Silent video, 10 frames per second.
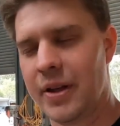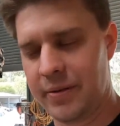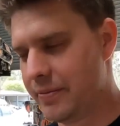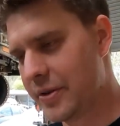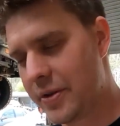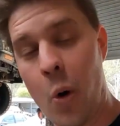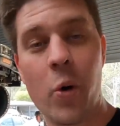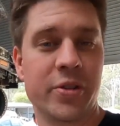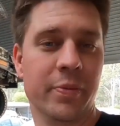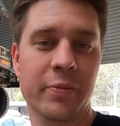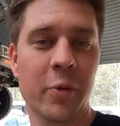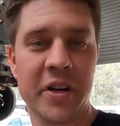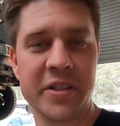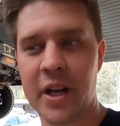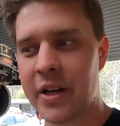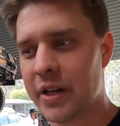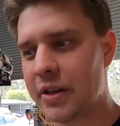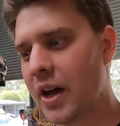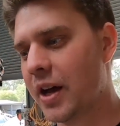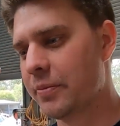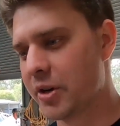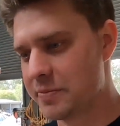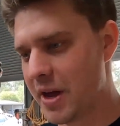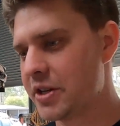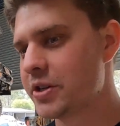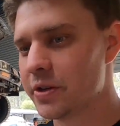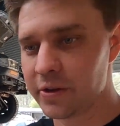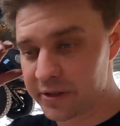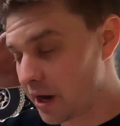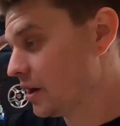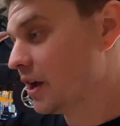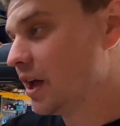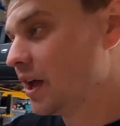yeah, it's awesome what he's done here, what he's managed to do. So